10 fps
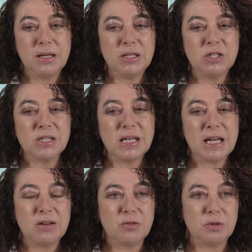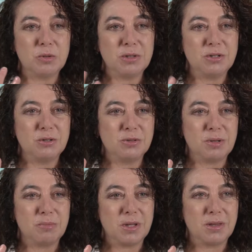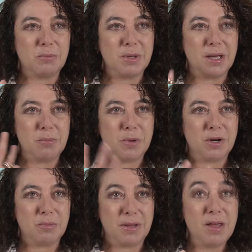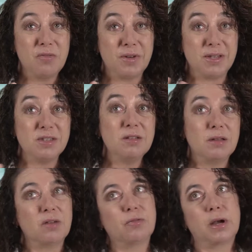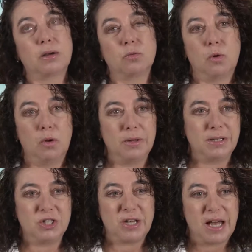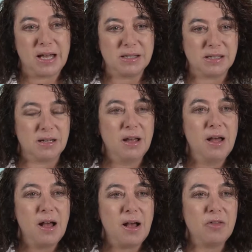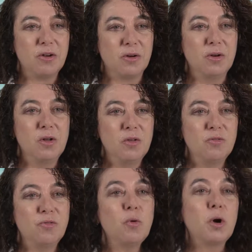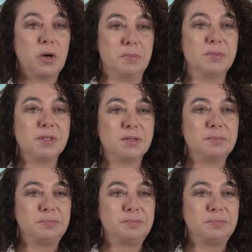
it just kind of grew into something that became part of my life, and I still love rock and roll and jazz and other forms.